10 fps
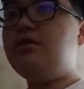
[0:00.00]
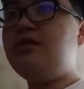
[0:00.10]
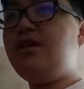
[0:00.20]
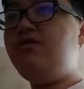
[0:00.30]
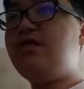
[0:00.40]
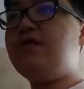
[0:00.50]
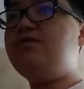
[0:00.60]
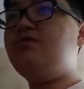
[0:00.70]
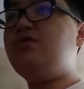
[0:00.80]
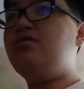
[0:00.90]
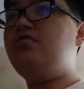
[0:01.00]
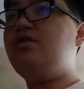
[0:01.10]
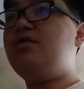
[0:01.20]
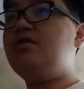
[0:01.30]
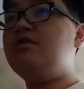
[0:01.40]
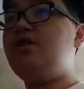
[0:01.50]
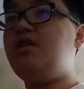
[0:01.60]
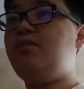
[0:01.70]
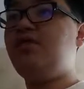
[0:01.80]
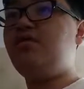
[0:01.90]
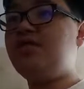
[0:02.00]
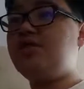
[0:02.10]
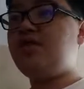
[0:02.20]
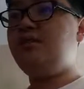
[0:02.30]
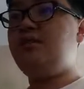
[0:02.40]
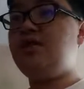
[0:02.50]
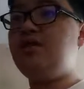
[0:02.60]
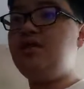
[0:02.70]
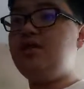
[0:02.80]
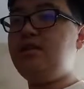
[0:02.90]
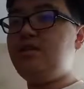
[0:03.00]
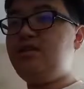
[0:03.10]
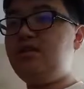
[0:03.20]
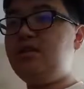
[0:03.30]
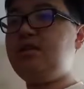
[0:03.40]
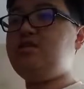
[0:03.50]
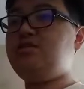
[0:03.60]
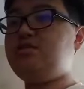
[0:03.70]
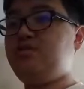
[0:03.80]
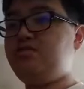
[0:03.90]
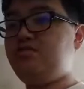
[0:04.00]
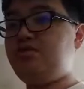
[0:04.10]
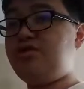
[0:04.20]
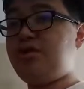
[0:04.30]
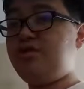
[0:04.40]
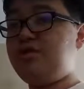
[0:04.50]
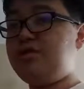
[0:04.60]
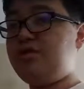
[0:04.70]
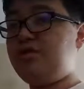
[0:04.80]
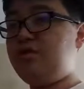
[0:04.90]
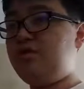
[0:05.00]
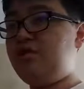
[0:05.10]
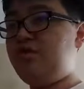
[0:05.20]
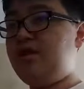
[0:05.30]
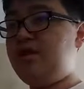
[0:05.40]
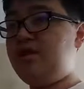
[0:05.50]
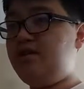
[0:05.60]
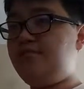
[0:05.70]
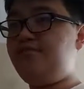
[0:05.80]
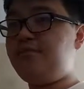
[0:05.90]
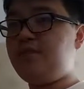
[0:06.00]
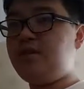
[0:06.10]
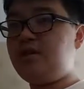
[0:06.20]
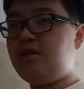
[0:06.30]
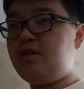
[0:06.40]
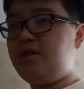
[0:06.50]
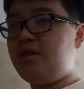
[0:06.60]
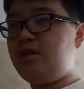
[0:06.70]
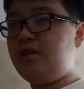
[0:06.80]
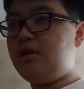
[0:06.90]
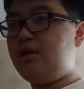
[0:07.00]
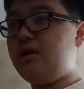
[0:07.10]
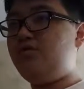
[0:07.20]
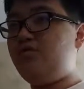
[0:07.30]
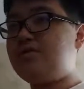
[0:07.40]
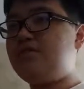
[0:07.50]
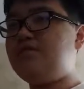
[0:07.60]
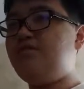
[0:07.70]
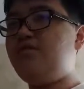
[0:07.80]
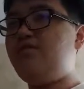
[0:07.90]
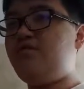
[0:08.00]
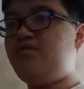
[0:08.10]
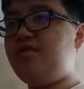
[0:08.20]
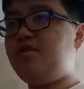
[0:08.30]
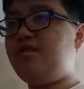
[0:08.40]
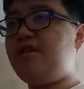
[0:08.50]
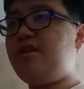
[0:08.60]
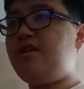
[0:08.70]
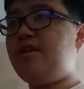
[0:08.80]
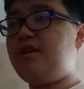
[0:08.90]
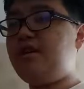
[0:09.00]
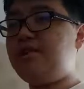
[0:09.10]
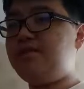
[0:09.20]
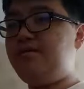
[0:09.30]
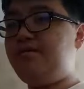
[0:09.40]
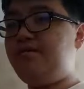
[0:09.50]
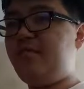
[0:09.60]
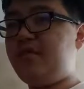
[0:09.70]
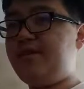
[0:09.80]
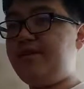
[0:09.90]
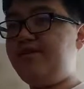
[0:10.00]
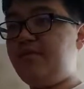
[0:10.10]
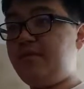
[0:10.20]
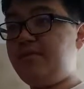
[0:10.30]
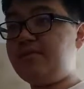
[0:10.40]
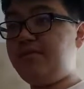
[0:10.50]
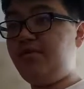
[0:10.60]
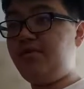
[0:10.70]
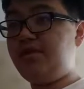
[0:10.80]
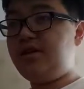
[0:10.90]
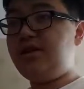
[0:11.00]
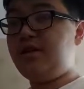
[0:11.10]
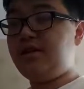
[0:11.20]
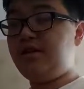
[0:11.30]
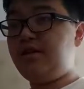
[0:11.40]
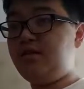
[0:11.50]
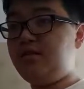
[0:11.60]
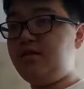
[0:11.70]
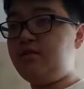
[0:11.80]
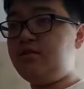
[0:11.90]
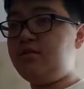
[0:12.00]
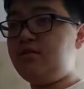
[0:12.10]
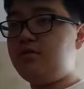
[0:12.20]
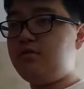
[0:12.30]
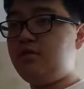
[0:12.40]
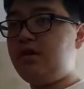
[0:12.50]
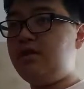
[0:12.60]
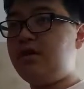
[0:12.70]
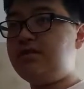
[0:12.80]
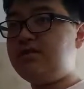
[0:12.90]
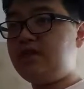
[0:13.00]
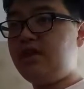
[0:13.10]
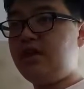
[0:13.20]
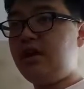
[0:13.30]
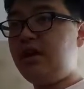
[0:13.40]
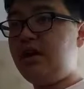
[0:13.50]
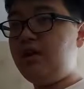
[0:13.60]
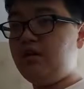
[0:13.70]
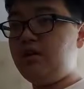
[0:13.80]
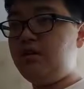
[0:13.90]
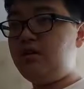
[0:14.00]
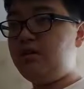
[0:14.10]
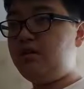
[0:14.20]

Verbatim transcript: Then we get to another quick talk about Quake Champion. Nah, not just special for Quake Champions. They're, they're gonna make it more accessible for free to play, and it's gonna be free for for a limited time only, and then get long, and you get stick and yeah,